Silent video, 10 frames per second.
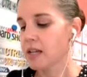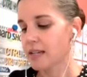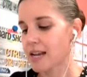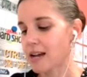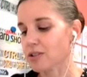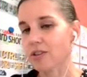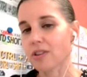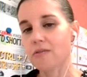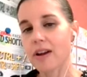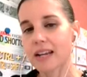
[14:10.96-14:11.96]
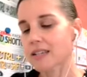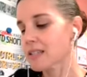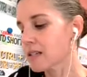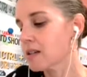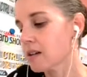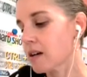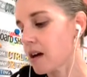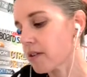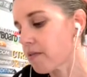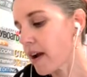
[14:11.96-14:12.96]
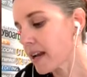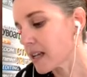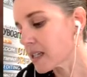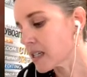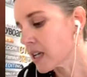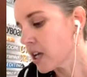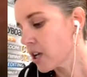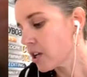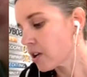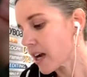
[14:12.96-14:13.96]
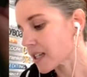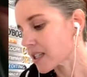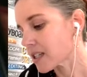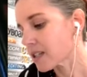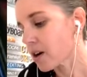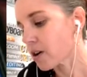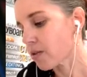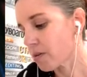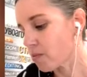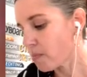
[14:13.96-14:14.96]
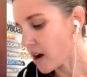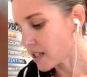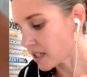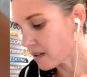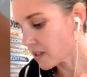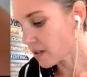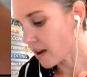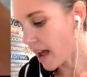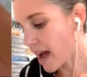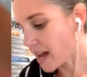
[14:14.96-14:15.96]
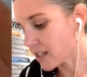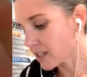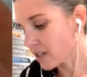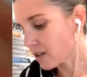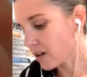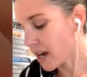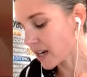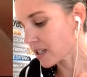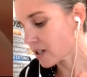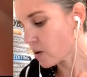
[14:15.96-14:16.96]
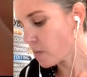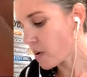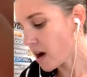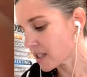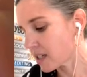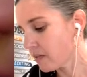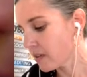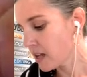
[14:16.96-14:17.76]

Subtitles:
Now let's go to the right end. On the right end, your x's are going more positive. So as your x's go positive,